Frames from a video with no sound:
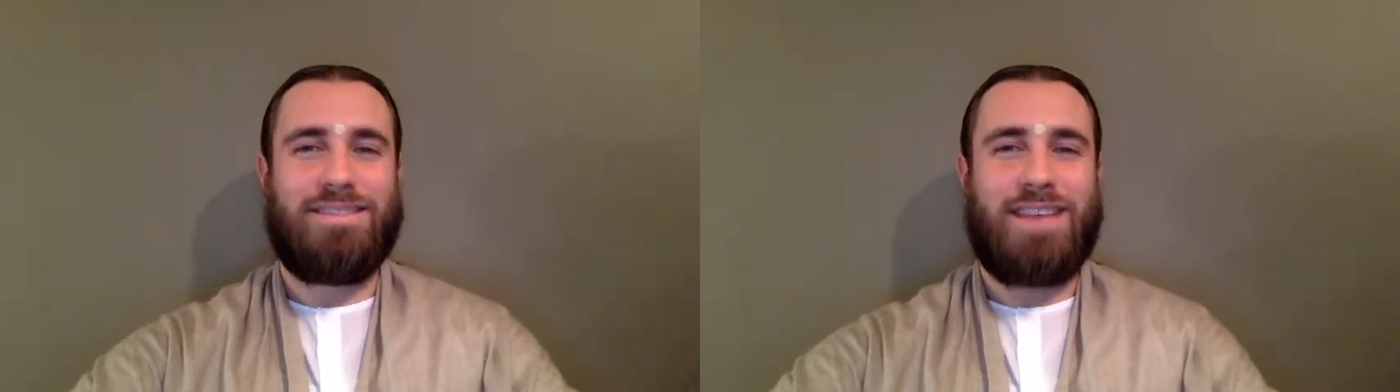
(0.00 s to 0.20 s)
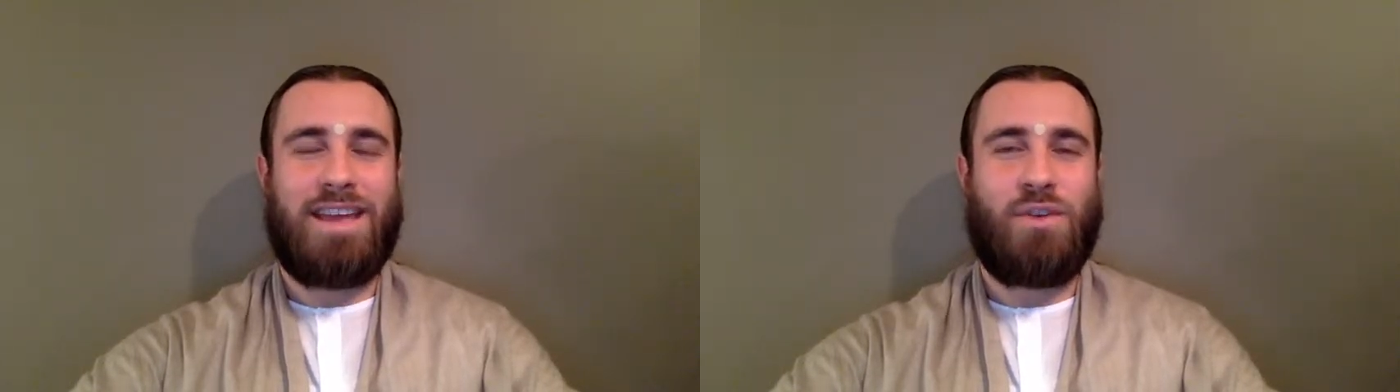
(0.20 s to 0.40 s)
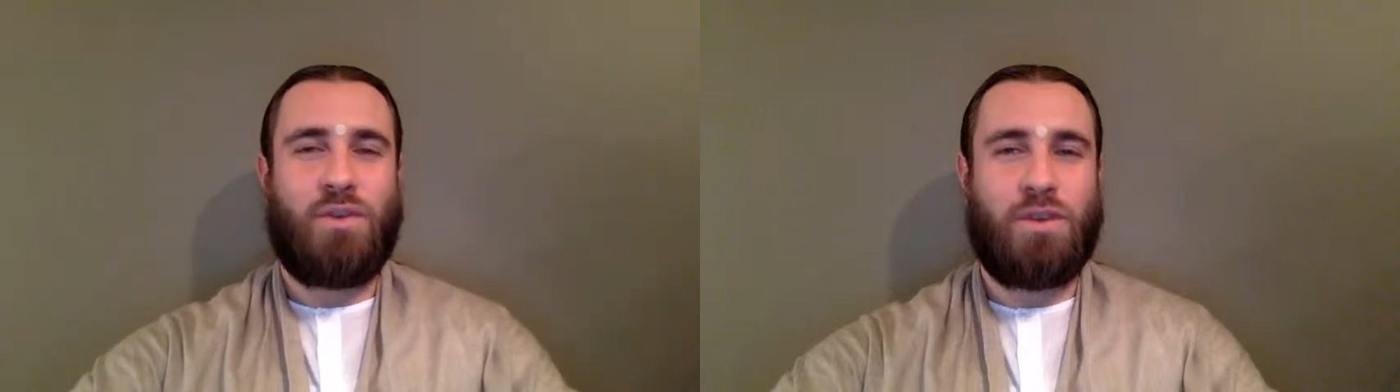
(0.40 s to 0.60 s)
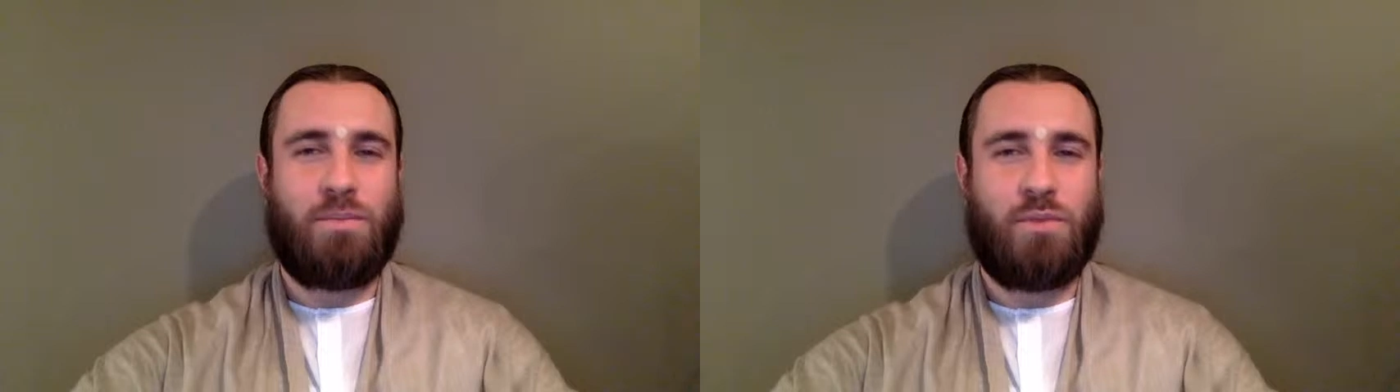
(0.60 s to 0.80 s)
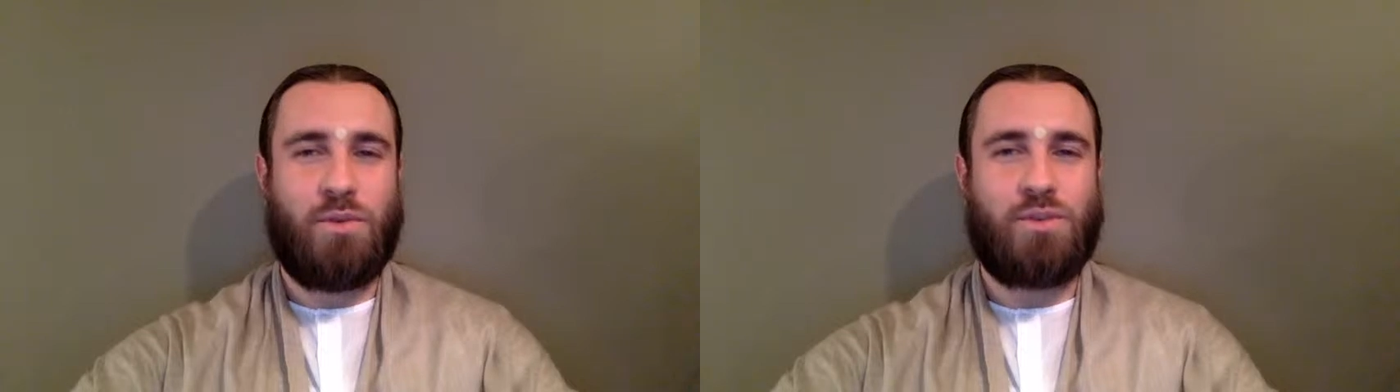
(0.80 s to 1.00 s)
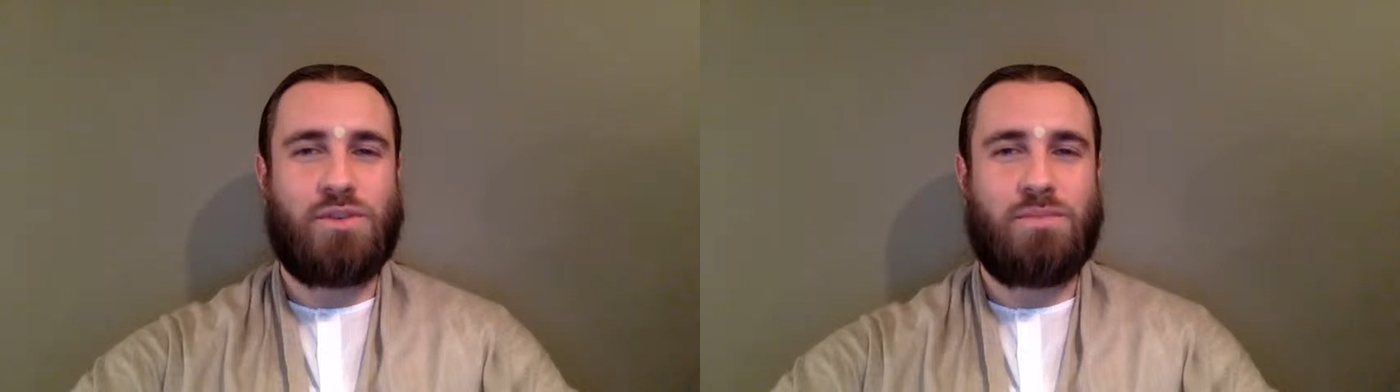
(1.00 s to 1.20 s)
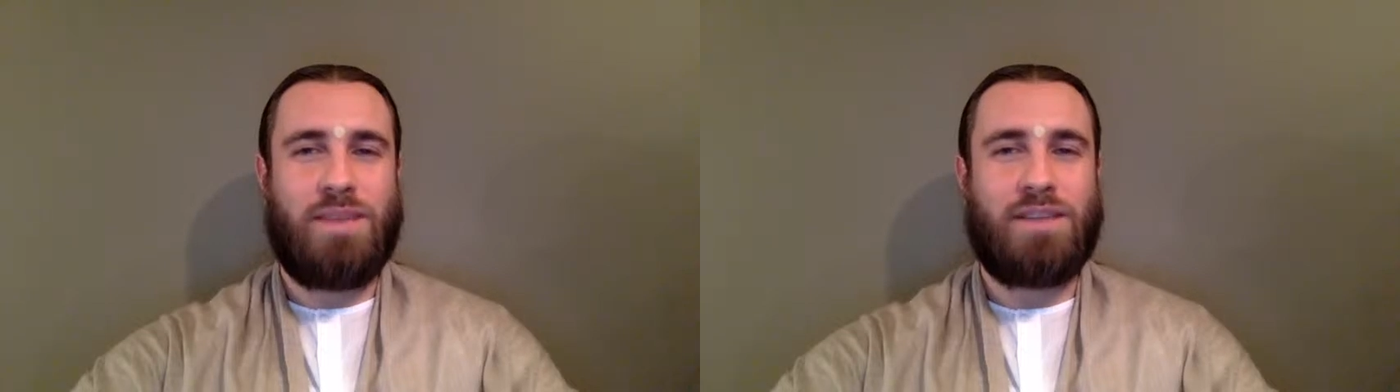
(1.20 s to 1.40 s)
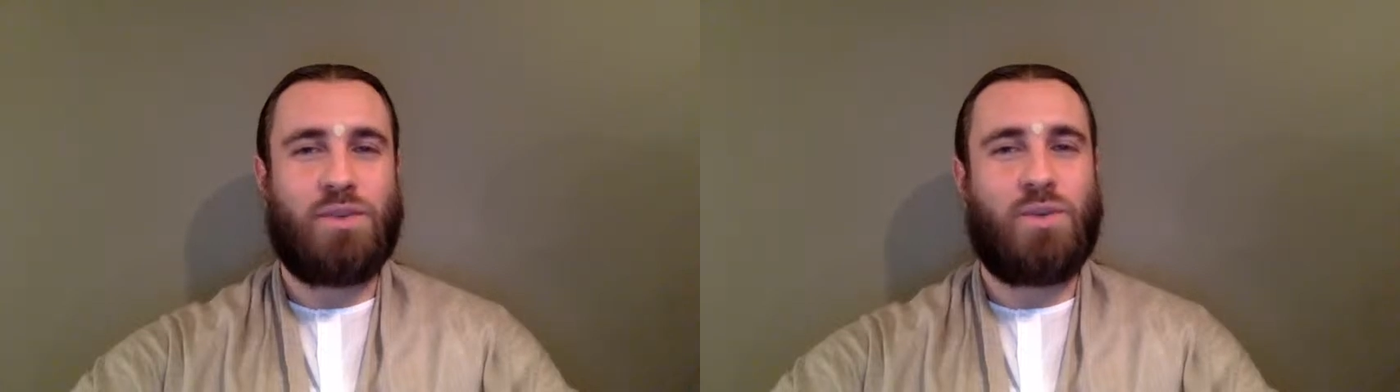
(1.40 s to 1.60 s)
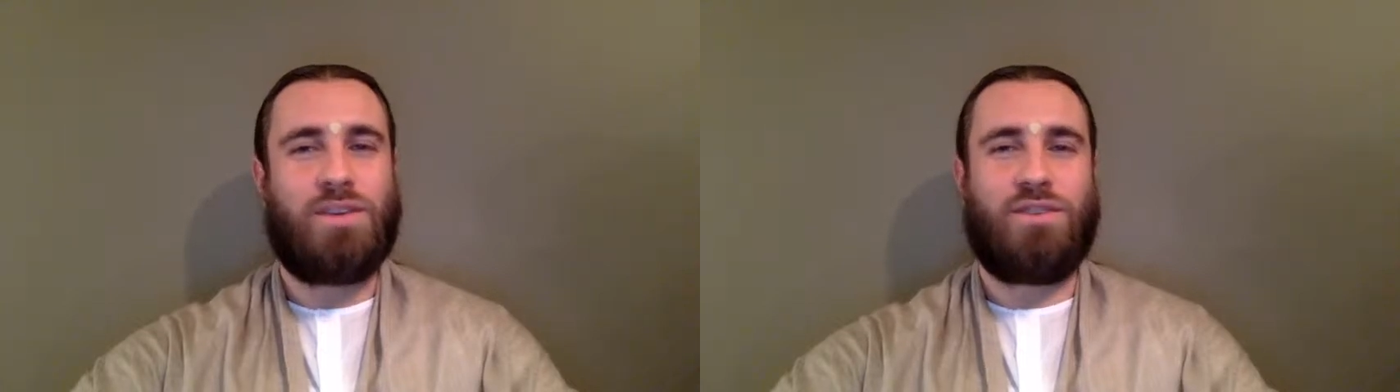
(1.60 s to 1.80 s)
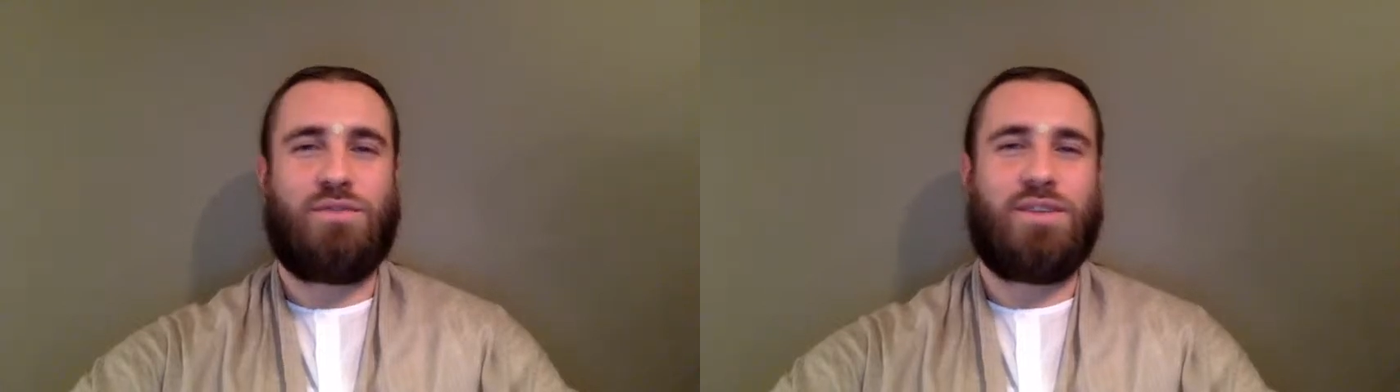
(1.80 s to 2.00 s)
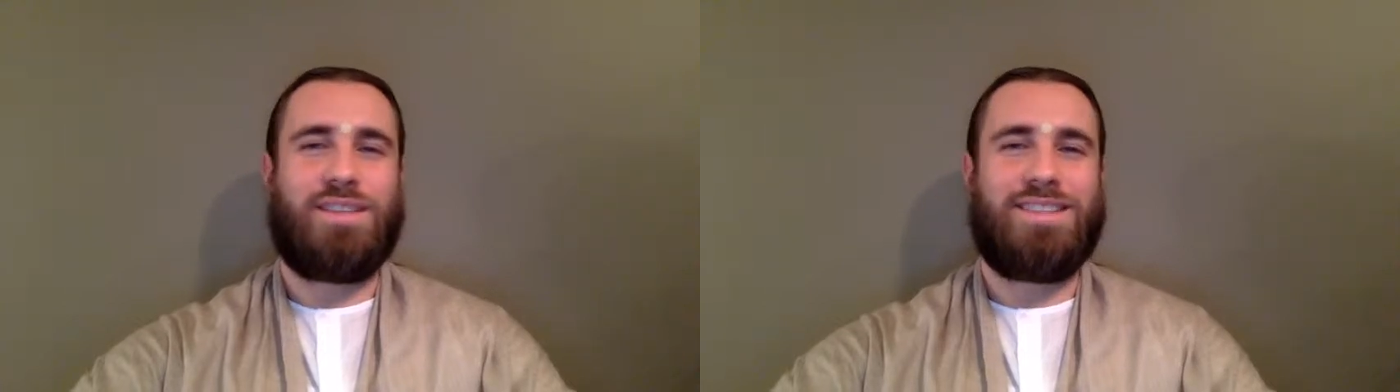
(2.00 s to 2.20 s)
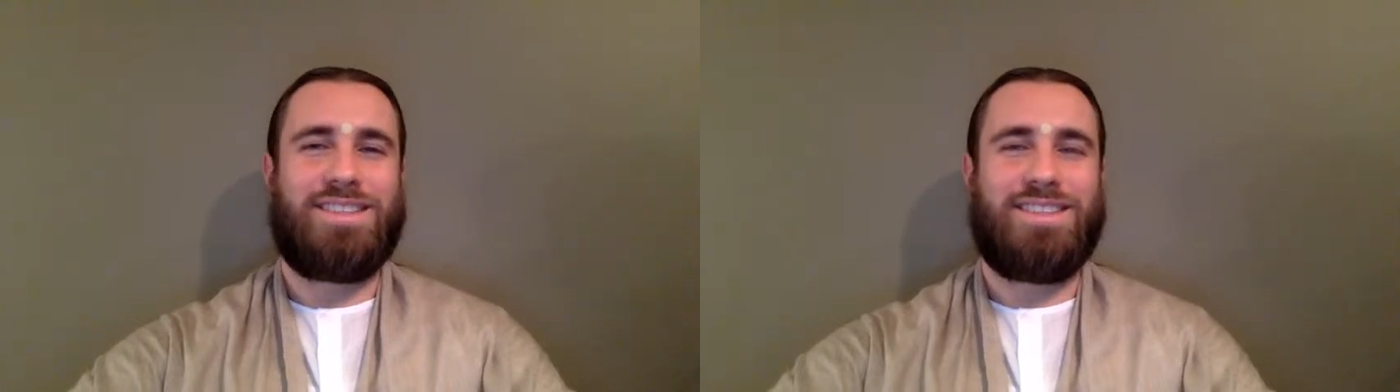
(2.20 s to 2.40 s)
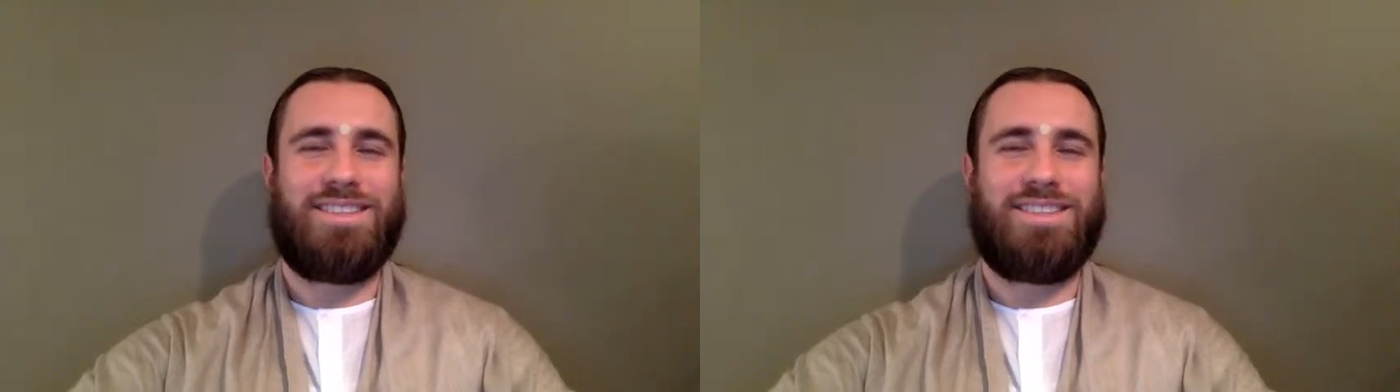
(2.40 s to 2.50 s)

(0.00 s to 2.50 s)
and your approach makes all the difference.